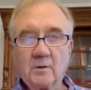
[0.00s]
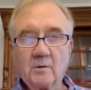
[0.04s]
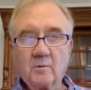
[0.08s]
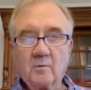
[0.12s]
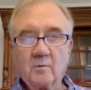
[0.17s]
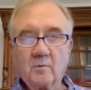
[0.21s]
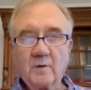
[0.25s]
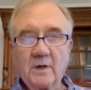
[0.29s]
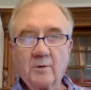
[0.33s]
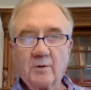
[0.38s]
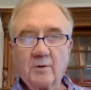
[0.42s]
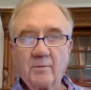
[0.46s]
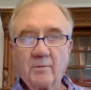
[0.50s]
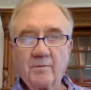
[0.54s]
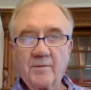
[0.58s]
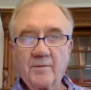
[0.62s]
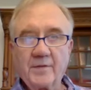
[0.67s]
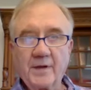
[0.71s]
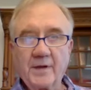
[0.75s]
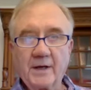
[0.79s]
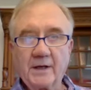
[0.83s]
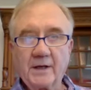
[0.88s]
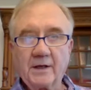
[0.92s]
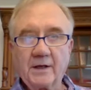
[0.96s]
We were
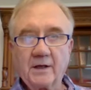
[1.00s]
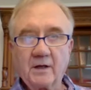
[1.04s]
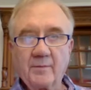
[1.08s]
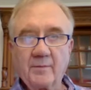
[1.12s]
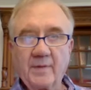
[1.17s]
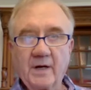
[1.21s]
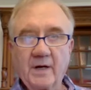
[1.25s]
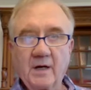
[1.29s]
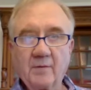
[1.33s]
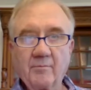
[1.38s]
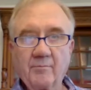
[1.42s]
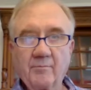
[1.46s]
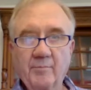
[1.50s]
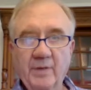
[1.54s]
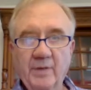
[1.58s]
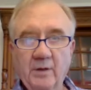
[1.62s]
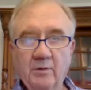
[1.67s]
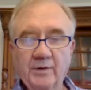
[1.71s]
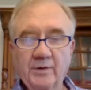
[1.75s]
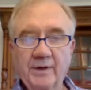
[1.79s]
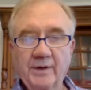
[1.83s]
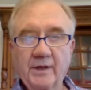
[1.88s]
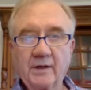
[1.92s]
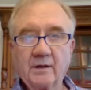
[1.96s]
thinking about
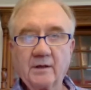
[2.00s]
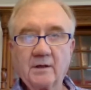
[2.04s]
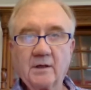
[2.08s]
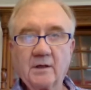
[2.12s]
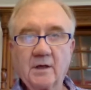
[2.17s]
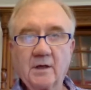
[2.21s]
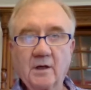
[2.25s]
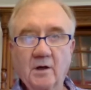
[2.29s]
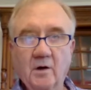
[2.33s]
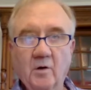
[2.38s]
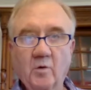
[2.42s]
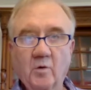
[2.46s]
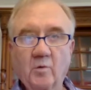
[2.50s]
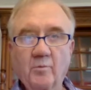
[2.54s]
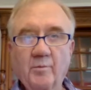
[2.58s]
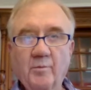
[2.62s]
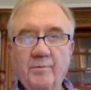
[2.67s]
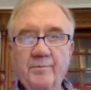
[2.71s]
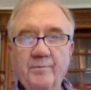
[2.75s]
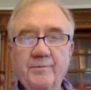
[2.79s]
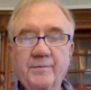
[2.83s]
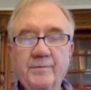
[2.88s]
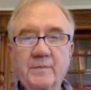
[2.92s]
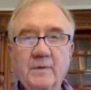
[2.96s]
building a home